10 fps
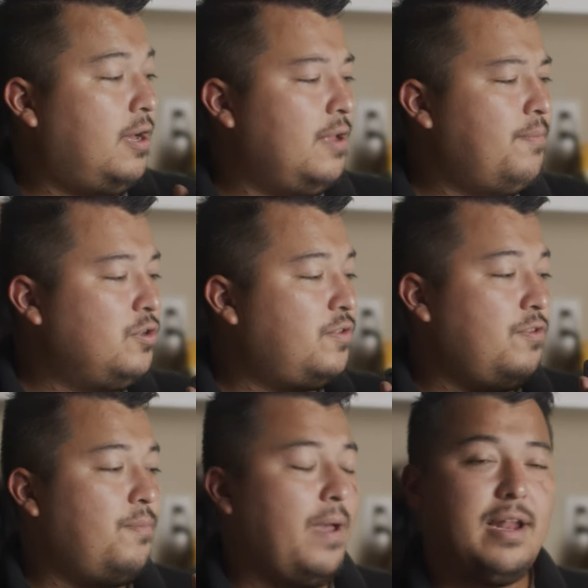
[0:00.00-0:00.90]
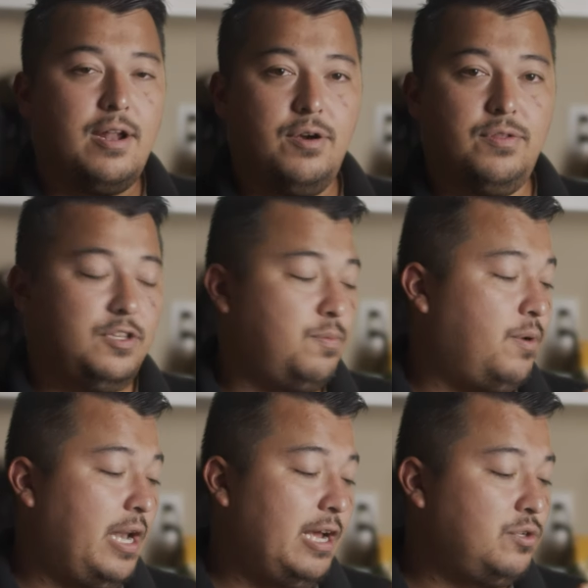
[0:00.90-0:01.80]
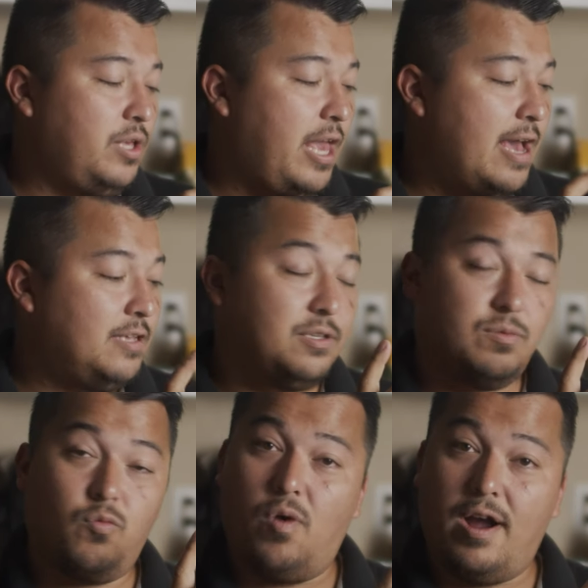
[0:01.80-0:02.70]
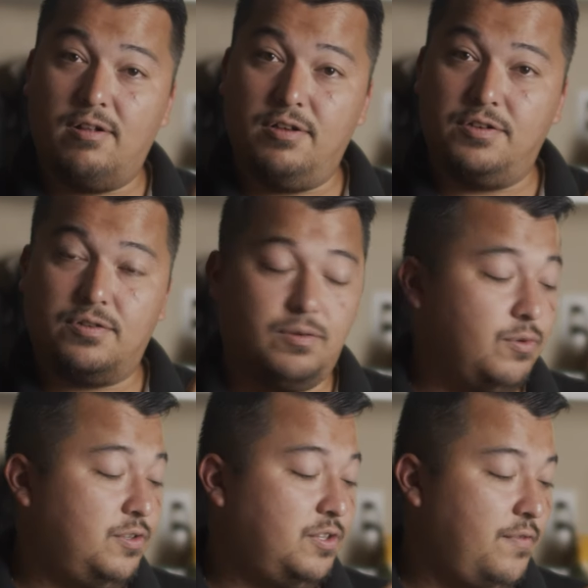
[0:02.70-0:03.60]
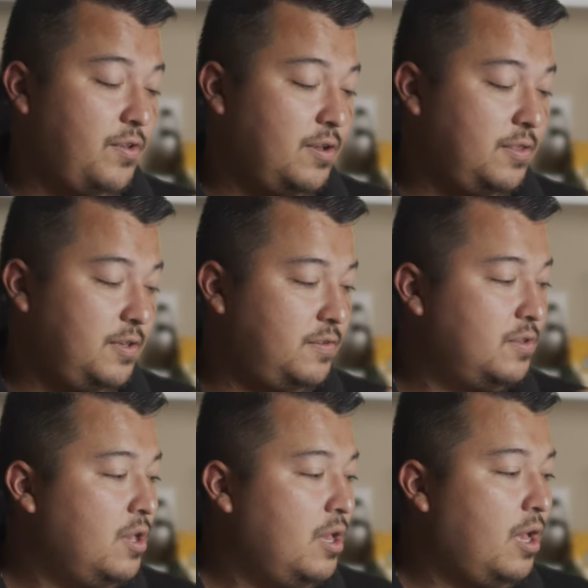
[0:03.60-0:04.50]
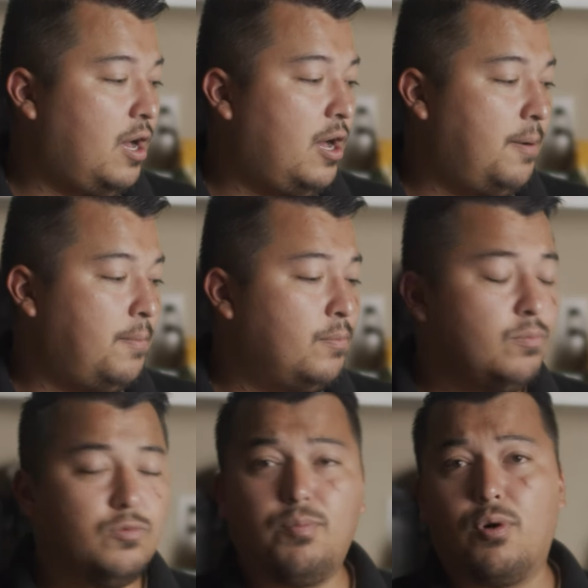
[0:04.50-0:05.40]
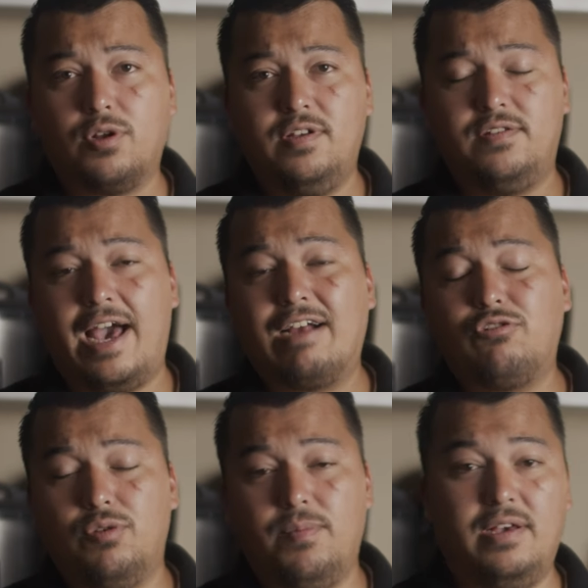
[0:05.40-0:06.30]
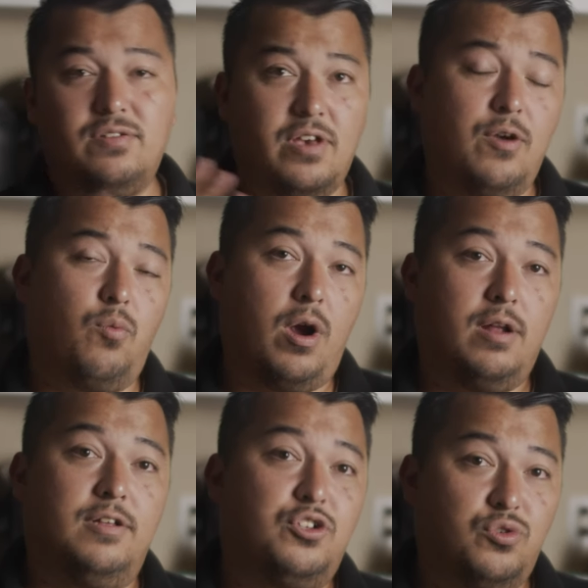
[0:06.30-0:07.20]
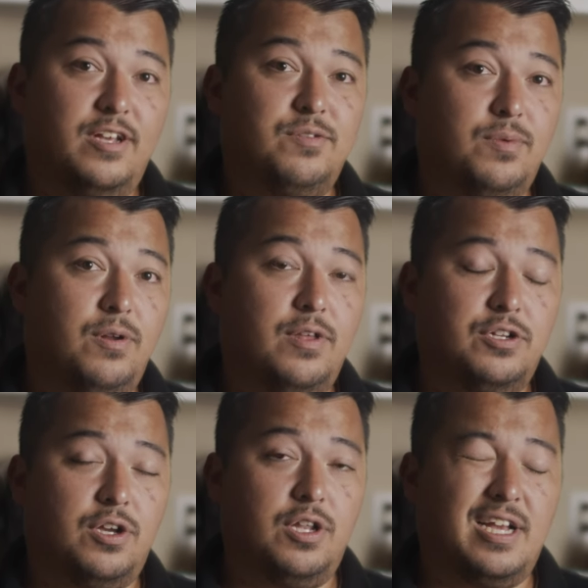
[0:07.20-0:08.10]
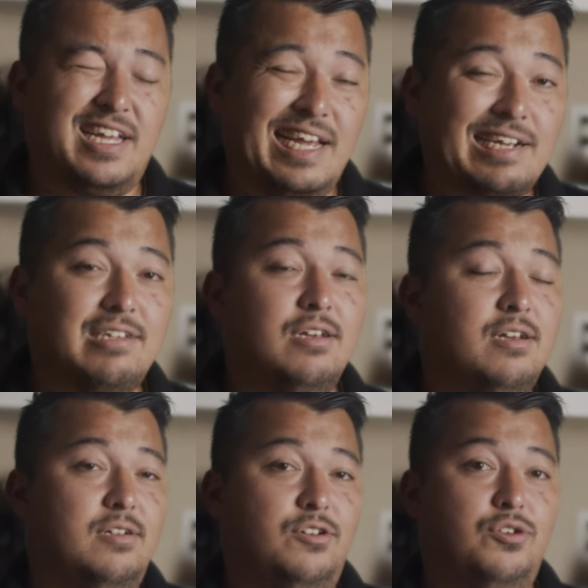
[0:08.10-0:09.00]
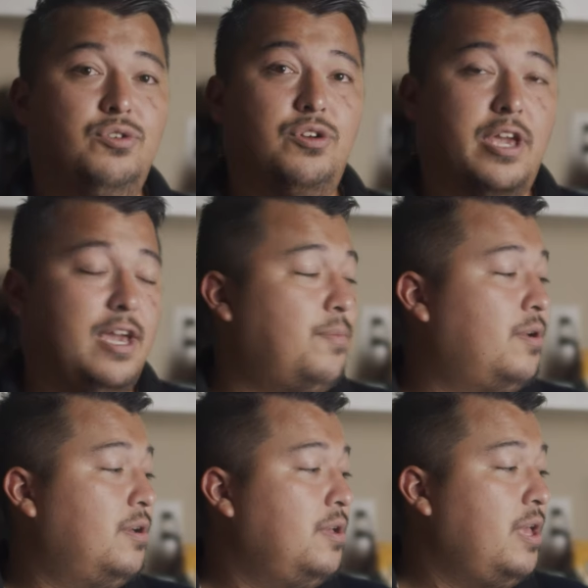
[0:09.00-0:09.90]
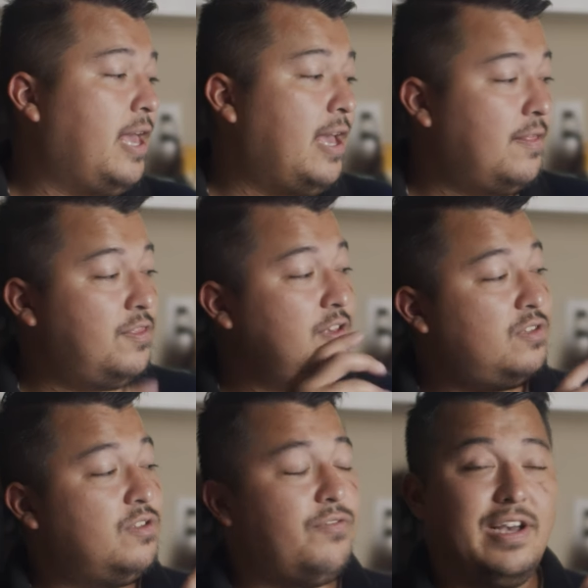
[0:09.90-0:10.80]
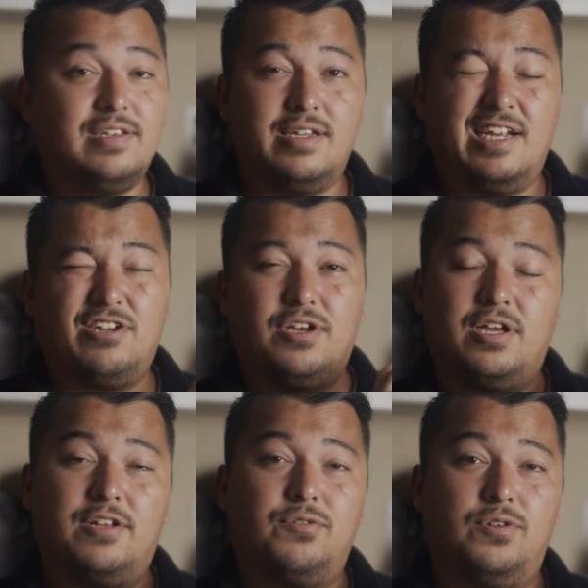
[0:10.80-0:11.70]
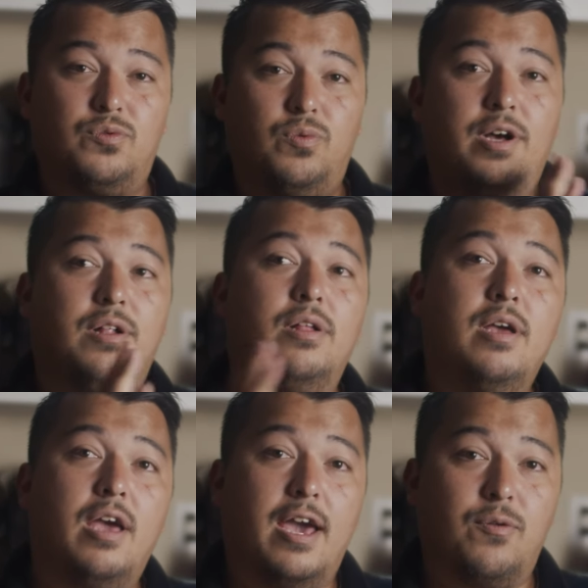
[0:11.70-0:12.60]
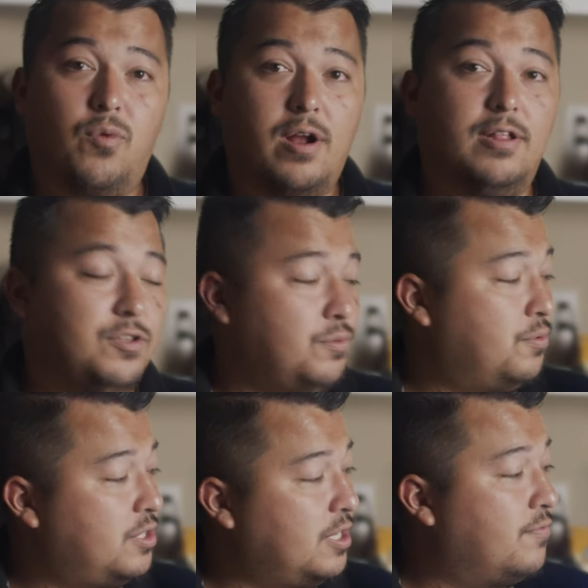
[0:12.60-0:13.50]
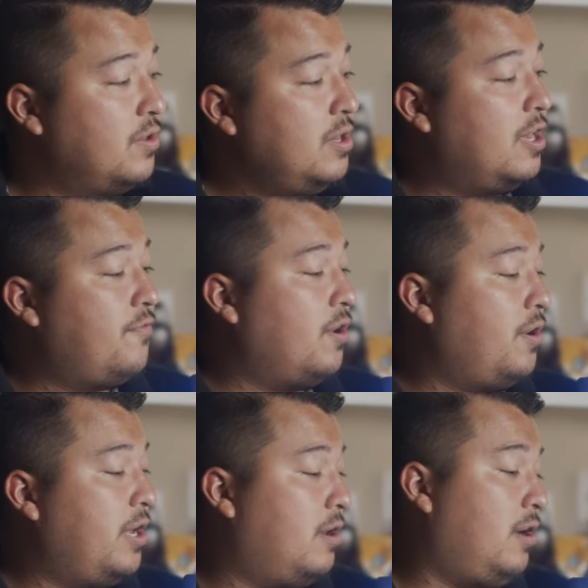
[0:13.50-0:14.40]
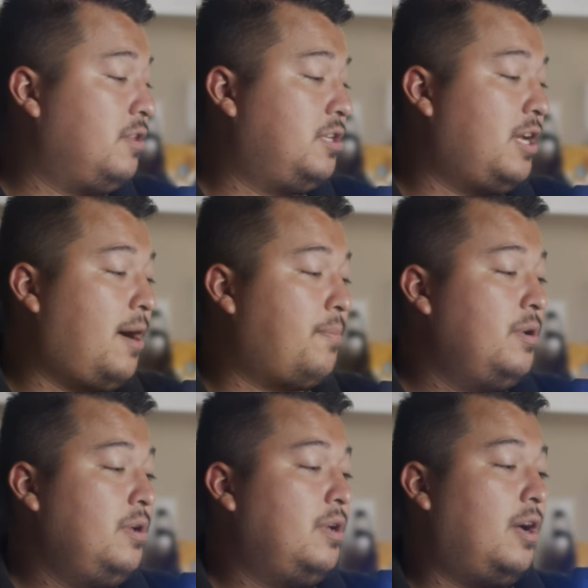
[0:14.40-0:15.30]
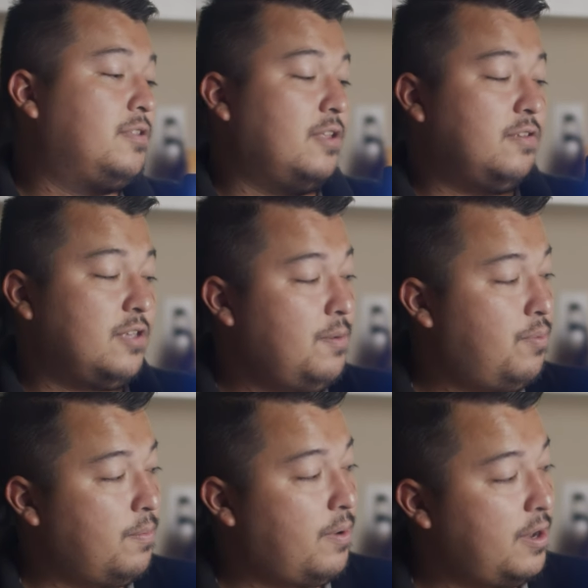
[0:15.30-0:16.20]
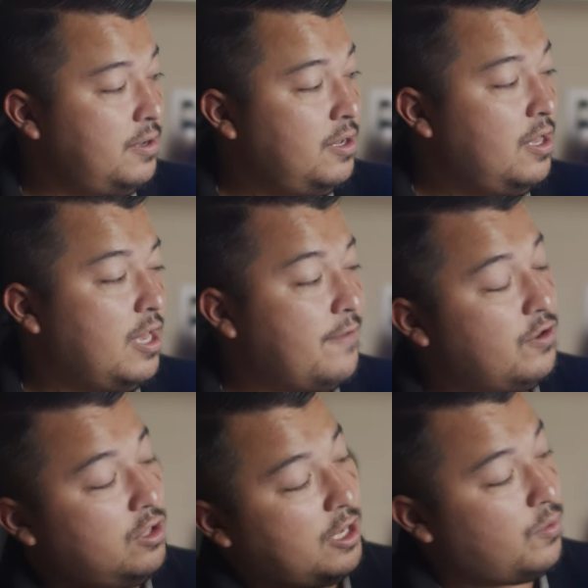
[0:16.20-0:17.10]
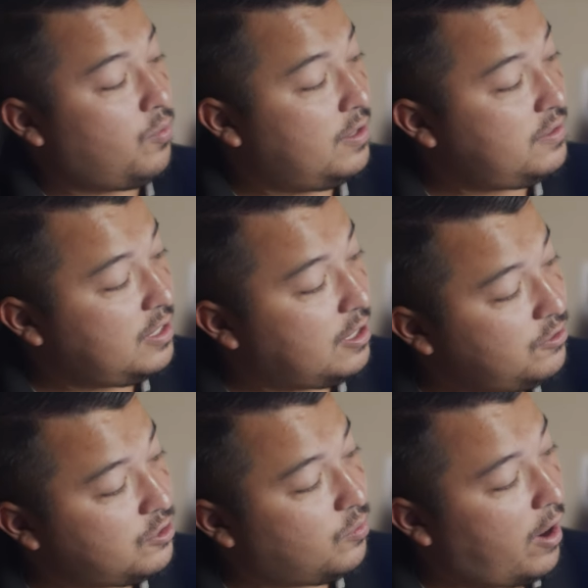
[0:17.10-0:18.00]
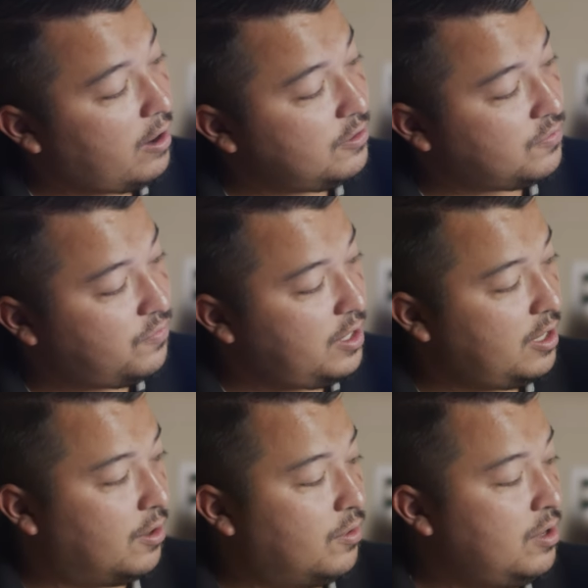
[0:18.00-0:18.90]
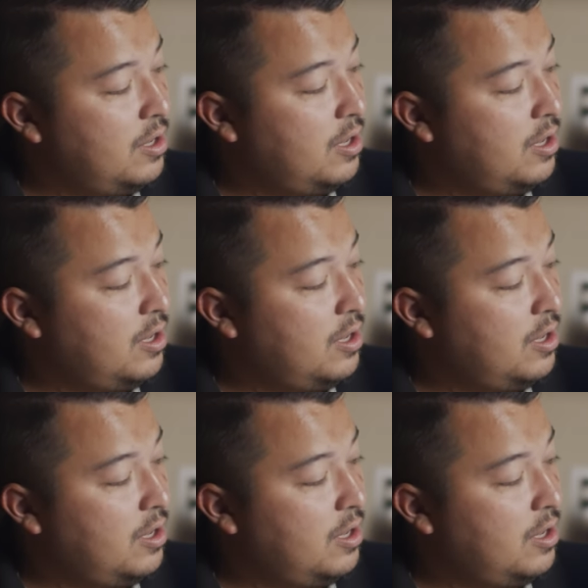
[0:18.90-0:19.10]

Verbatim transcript: Most of you may not know this, but it actually has wireless receiving on this. Portkeys actually makes a wireless transmitter that you can connect to your camera, and this device can actually connect to it as well. and wirelessly receive. If you go here on the top, it's got this input button. If you click it once, it goes to wireless video.